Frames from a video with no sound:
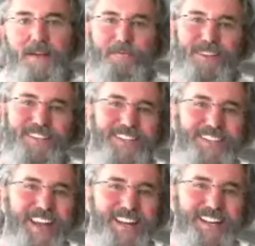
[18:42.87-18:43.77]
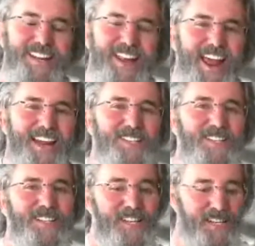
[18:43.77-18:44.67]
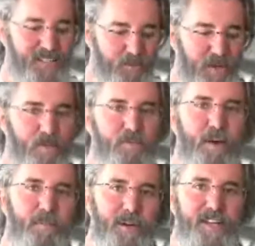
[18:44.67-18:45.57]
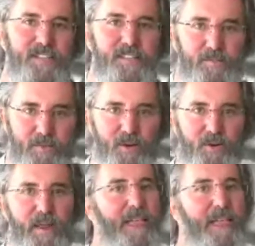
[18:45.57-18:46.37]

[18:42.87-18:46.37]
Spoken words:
But the taking action thing is where the rubber hits the road.